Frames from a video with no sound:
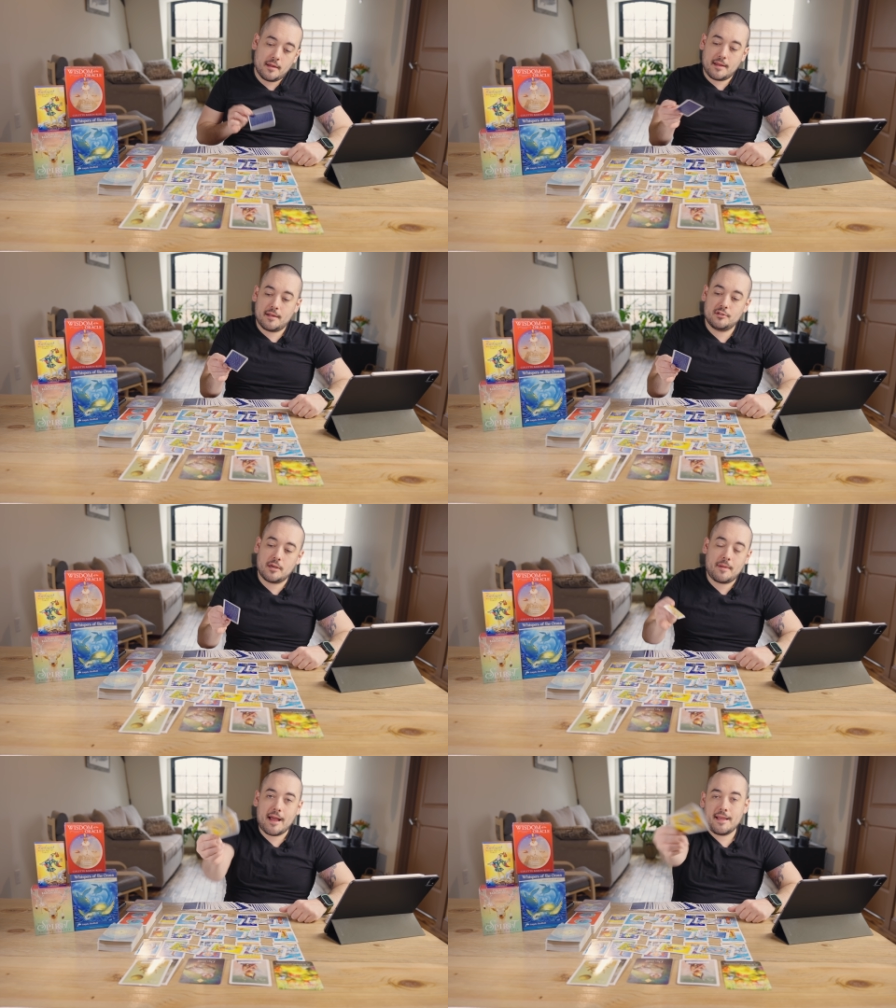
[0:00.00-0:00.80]
uh,
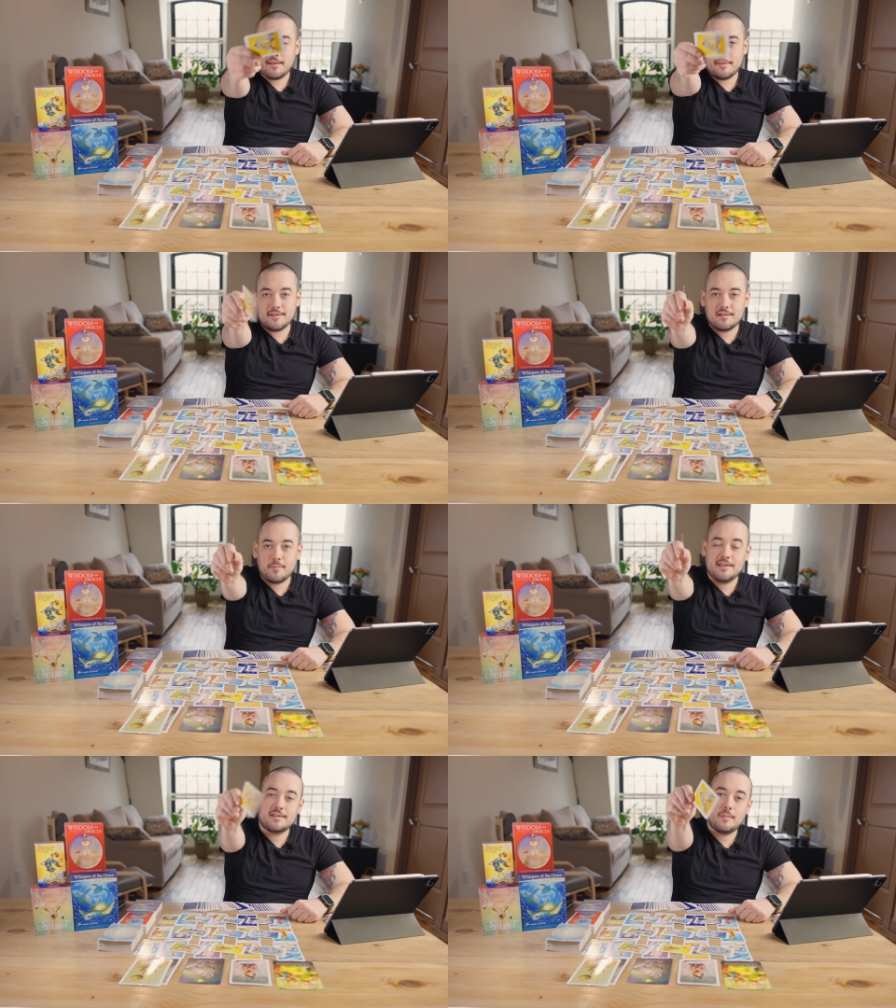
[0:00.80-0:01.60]
Gemini. This is a
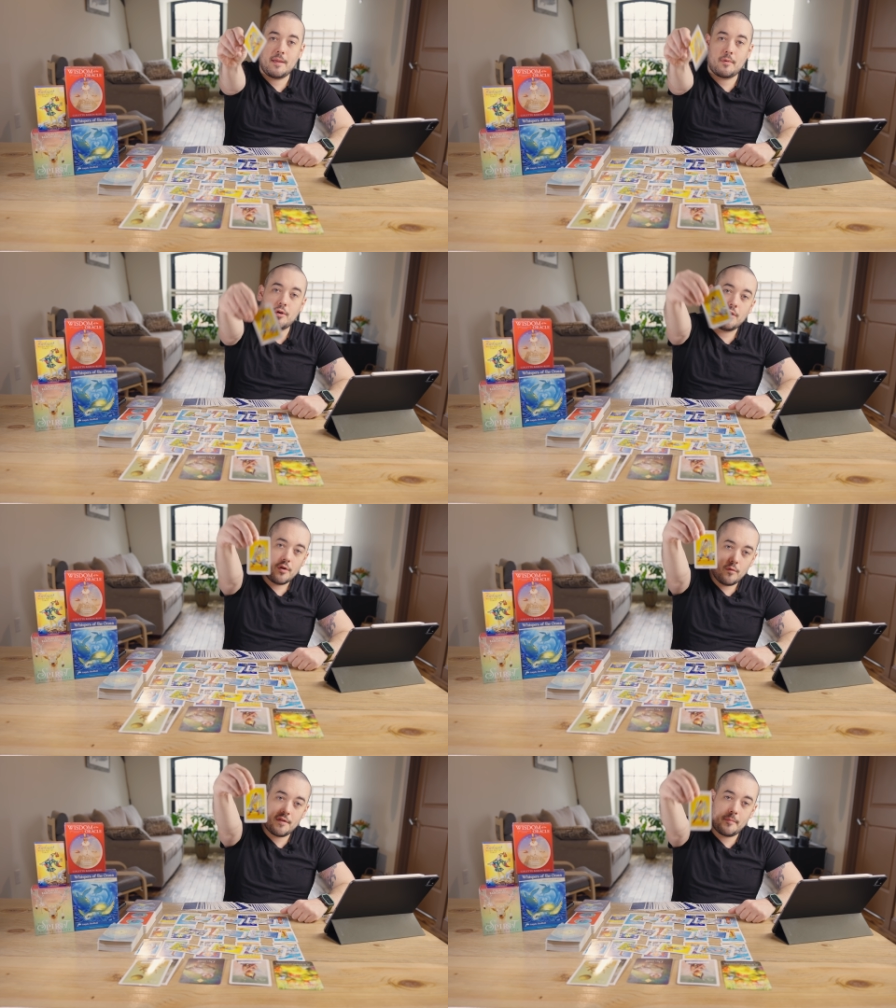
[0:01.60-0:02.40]
piece of paper
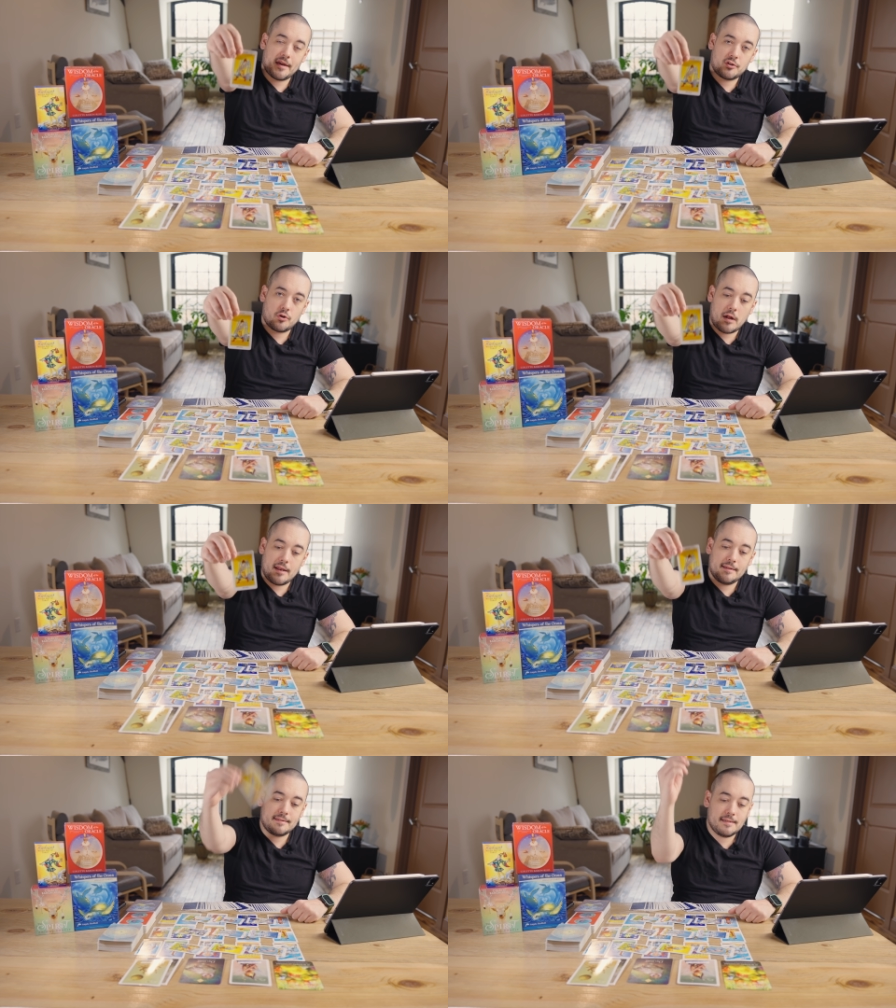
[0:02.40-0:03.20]
with a picture on
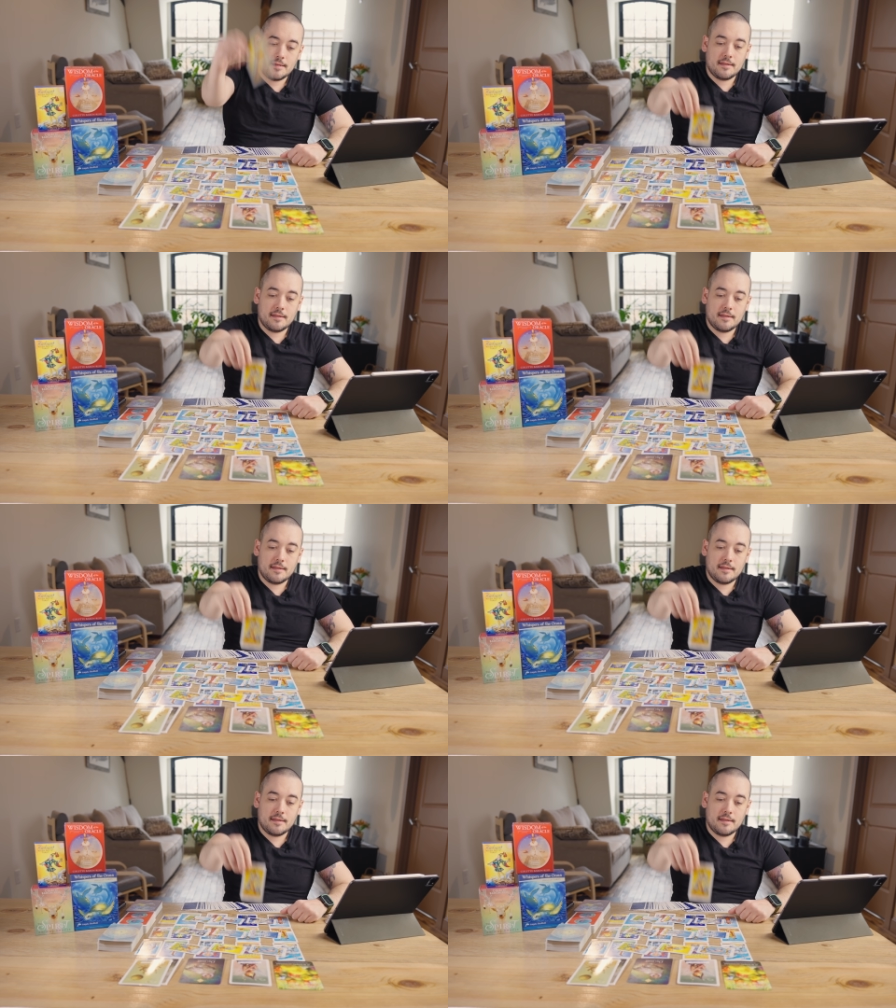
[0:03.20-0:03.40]
it.